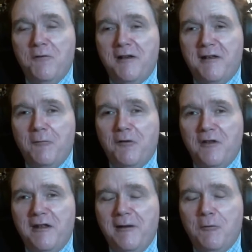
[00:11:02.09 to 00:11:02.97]
It
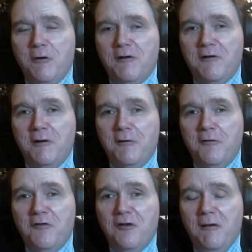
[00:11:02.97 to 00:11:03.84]
wasn't anywhere
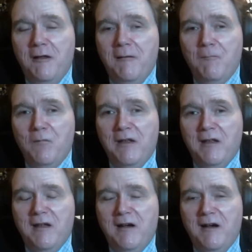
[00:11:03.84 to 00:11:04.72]
close.
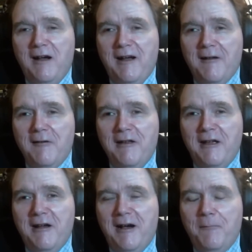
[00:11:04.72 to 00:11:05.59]

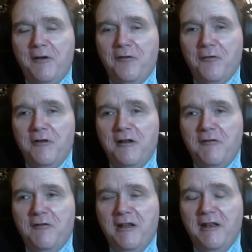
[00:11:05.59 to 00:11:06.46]
Obviously,
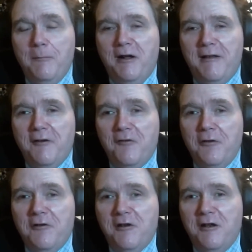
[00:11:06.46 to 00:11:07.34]
anybody else
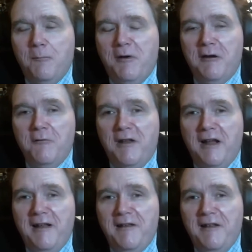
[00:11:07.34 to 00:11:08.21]
could have done it better than
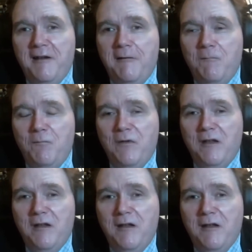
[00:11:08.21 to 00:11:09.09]
I did it,
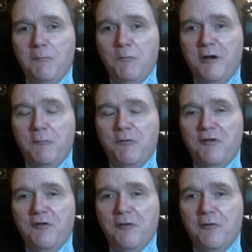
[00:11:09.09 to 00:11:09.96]
but it was a
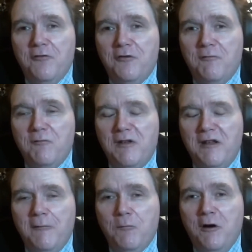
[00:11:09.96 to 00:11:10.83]
solution.
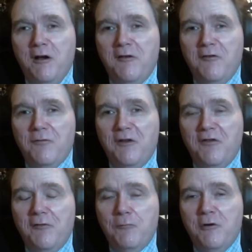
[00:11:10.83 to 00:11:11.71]
It was, this
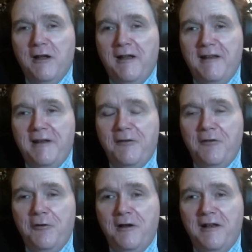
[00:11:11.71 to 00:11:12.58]
is what I need to
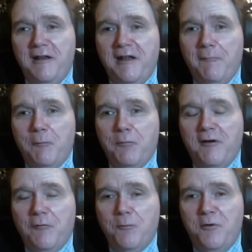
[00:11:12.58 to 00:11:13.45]
do. I need to have a
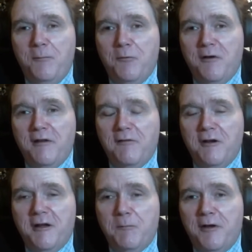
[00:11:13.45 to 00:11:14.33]
place where people can
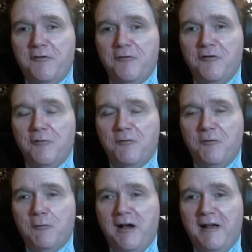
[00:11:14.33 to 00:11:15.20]
look at pictures of the
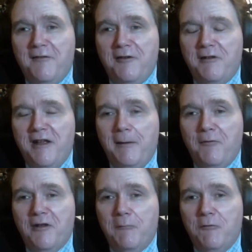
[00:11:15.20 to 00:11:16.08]
rides and games
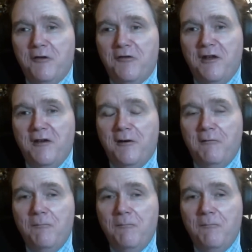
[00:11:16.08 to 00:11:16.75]
that I want to sell.